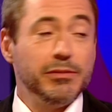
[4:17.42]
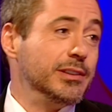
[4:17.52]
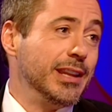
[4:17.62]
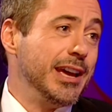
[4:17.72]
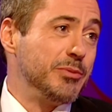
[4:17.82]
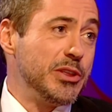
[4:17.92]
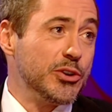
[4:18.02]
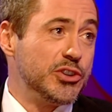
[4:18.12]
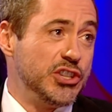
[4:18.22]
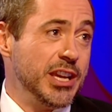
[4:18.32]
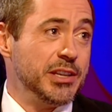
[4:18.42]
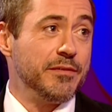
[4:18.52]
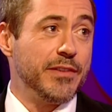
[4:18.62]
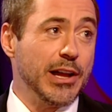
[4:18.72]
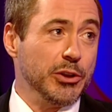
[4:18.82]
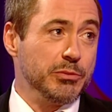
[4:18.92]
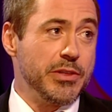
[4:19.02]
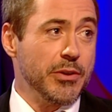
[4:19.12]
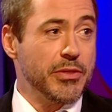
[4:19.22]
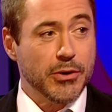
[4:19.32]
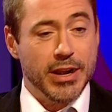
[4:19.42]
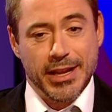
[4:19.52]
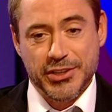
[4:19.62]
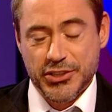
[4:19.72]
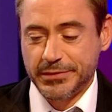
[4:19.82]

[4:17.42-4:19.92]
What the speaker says: have led with your chin and followed with your thorax.